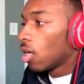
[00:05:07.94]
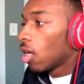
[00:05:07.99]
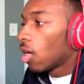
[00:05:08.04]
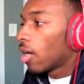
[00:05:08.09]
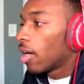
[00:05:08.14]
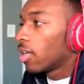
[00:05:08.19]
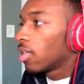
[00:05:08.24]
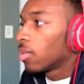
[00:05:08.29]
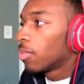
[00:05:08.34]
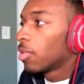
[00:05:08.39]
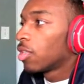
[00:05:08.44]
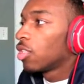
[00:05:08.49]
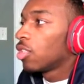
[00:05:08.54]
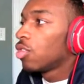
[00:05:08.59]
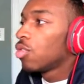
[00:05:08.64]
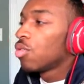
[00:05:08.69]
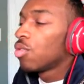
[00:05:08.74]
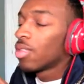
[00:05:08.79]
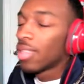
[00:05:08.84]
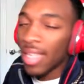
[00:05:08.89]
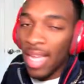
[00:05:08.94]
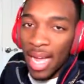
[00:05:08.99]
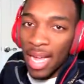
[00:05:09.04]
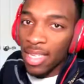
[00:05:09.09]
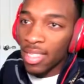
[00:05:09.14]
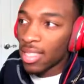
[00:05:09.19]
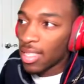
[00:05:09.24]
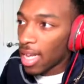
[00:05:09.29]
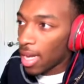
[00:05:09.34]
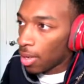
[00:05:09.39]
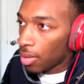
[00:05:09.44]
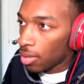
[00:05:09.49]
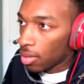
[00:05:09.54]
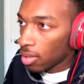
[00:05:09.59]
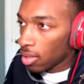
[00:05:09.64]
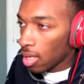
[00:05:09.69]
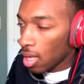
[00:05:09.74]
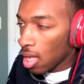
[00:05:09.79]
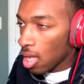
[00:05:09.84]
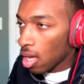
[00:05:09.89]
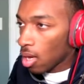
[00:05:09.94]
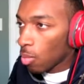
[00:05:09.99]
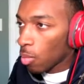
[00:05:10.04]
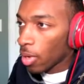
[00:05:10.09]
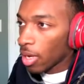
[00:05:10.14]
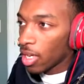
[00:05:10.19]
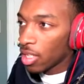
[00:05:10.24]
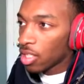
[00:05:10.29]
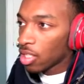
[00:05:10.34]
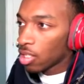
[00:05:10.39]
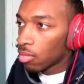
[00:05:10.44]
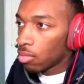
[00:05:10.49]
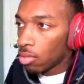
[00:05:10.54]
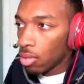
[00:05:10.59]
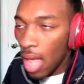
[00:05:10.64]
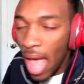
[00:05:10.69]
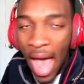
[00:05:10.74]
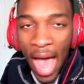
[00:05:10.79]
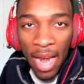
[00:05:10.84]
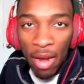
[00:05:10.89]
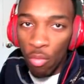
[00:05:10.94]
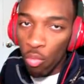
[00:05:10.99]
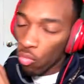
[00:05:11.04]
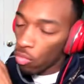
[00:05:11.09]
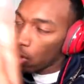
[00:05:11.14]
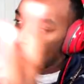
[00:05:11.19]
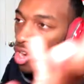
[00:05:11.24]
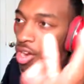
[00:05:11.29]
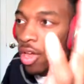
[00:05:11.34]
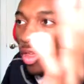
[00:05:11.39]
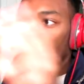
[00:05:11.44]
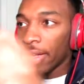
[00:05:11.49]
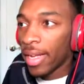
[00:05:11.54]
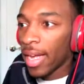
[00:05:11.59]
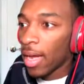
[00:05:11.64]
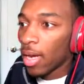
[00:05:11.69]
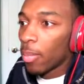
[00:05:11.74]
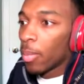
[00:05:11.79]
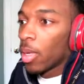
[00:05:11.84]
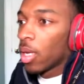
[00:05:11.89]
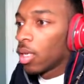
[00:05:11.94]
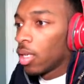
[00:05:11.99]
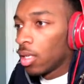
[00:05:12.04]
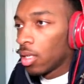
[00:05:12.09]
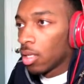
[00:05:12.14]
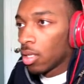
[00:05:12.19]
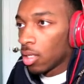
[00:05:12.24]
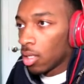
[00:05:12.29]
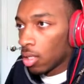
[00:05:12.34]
Alright, I'm gonna use that sound, and we're gonna just add another counter melody.